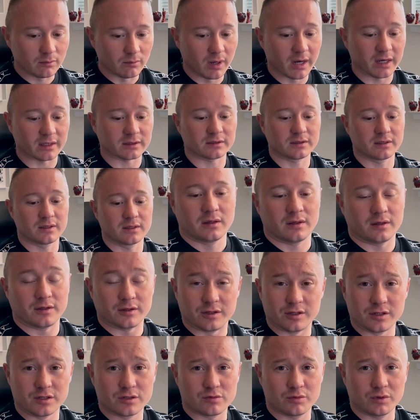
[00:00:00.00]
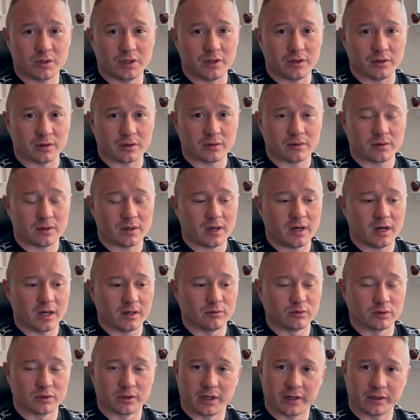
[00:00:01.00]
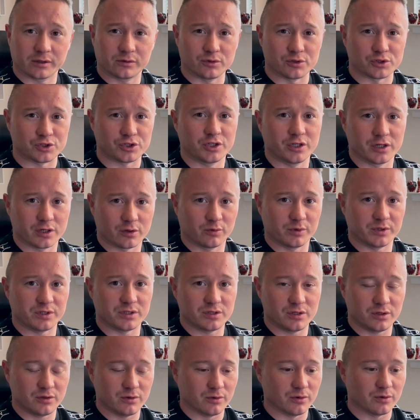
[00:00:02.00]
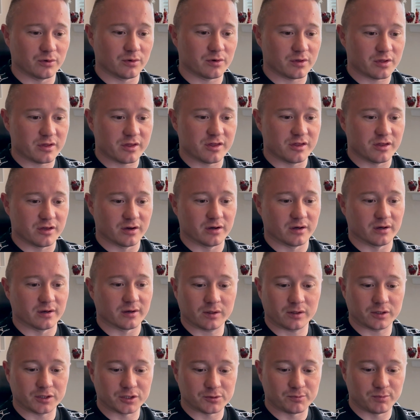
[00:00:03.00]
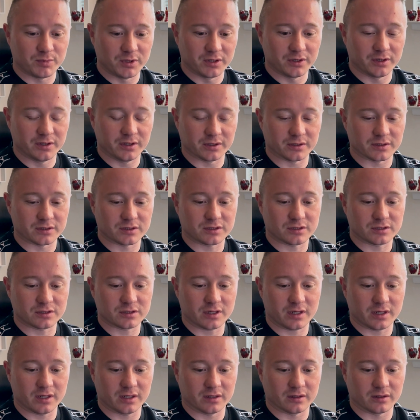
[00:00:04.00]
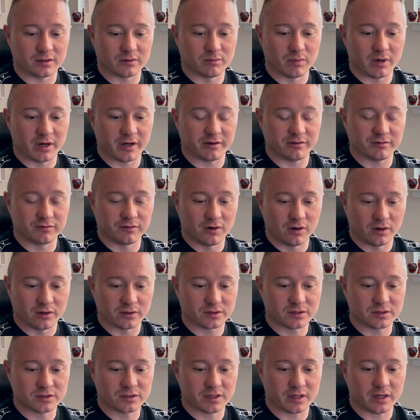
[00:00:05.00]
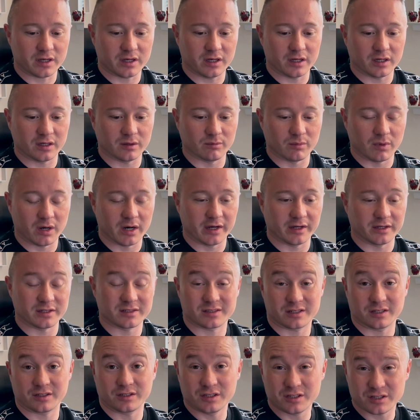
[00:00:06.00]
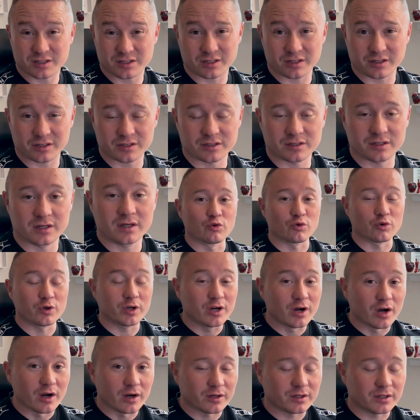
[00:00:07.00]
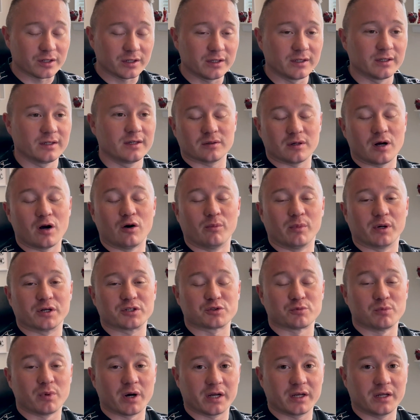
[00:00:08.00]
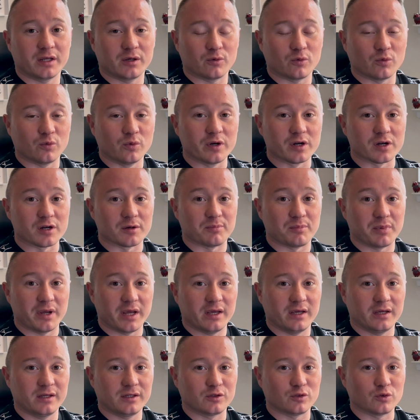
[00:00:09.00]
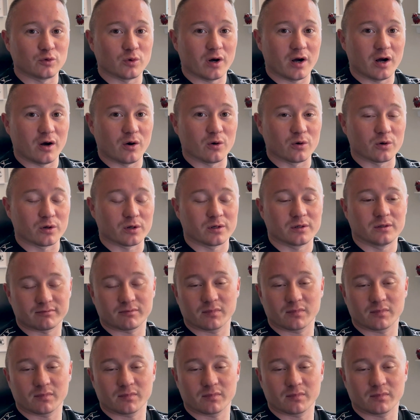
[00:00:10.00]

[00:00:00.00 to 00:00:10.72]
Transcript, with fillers: But in this video, I would like to share with you the experience and my thoughts and my statistics regarding how much money we are paying to our